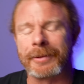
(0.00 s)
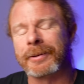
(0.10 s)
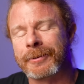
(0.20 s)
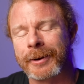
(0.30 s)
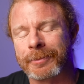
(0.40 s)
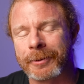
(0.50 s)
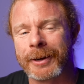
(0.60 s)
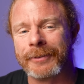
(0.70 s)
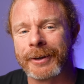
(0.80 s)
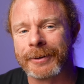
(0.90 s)
a quick
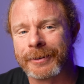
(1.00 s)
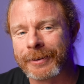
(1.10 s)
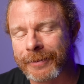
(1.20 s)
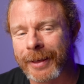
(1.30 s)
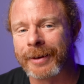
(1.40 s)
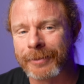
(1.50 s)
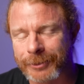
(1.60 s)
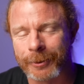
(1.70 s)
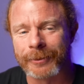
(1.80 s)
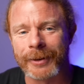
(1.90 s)
preview, the
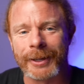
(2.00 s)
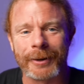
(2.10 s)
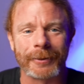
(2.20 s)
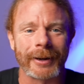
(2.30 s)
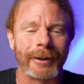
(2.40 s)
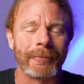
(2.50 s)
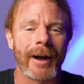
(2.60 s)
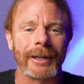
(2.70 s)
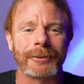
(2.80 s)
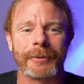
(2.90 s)
short video we're gonna
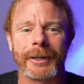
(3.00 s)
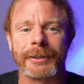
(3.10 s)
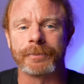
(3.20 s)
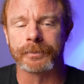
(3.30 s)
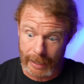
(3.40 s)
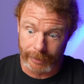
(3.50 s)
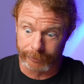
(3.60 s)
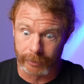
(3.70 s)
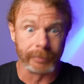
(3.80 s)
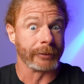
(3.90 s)
watch where I
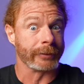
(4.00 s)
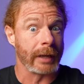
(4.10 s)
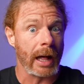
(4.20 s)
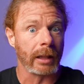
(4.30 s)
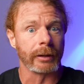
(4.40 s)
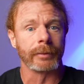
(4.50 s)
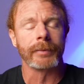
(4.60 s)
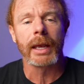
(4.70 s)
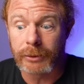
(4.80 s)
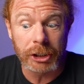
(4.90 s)
assume a scholar,
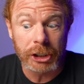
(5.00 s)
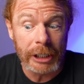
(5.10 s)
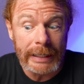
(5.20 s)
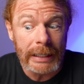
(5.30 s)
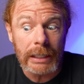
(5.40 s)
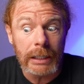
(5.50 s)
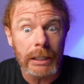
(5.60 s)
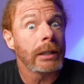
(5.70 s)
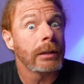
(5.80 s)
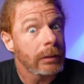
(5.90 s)

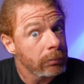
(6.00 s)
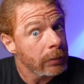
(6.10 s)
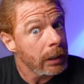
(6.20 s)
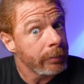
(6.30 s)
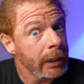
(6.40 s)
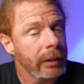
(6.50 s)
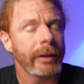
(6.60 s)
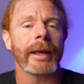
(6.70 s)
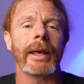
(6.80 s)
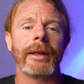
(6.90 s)
she maybe,
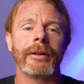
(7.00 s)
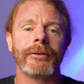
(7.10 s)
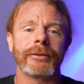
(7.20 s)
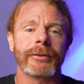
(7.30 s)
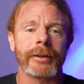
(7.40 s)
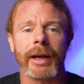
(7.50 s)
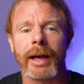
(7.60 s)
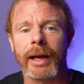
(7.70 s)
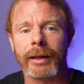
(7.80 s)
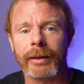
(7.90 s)
is
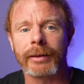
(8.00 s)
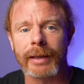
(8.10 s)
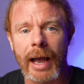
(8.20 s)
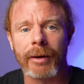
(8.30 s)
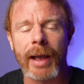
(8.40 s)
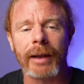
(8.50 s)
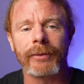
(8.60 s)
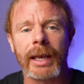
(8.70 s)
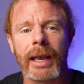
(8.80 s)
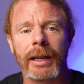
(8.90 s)
now
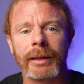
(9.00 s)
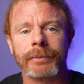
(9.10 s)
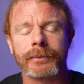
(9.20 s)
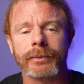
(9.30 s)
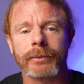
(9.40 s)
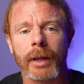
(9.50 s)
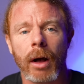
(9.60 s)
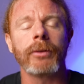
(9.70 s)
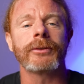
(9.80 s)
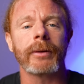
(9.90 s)
advocating
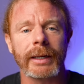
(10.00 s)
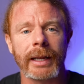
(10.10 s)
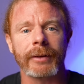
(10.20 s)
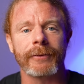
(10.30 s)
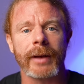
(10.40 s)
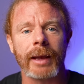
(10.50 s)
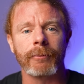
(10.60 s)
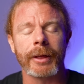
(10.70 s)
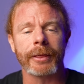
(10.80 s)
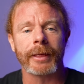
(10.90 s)
also identify
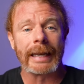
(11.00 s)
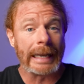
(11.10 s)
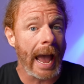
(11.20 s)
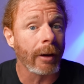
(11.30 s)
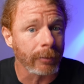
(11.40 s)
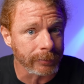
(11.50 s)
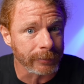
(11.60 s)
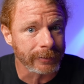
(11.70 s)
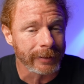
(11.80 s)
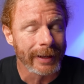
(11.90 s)
with
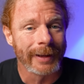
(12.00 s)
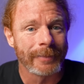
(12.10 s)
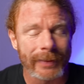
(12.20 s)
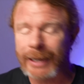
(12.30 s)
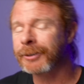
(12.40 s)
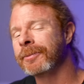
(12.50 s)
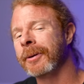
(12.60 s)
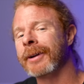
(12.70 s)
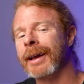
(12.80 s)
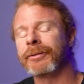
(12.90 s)
nouns. Not just
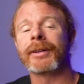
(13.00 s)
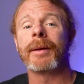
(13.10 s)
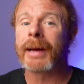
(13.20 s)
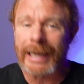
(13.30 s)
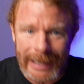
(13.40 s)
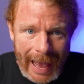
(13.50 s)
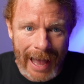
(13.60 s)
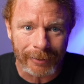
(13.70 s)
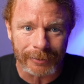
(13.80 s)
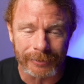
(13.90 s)
pronouns, but
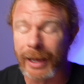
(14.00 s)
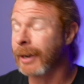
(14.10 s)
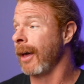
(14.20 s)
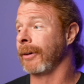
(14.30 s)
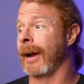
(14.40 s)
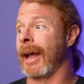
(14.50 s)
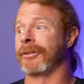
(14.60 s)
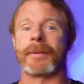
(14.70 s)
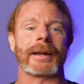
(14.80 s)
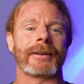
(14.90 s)
nouns. Another
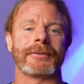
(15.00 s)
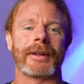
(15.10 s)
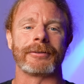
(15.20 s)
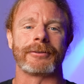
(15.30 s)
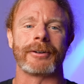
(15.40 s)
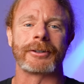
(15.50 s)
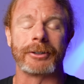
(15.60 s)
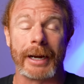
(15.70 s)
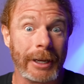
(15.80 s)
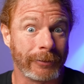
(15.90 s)
aspect of sentence
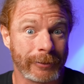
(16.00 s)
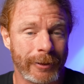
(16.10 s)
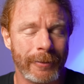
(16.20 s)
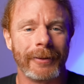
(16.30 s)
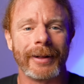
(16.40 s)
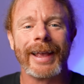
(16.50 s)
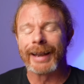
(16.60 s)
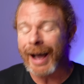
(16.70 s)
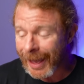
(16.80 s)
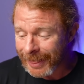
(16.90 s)
structure. It's cool.
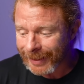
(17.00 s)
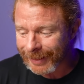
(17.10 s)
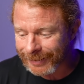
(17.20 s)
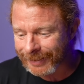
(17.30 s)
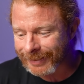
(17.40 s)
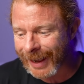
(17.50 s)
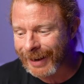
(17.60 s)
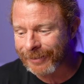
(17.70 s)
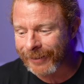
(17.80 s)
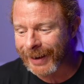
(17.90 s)
Now, I think this is kind
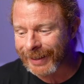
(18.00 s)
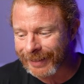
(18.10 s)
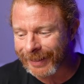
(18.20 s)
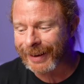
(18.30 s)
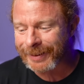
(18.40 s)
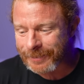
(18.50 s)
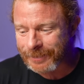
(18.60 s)
of funny. Like,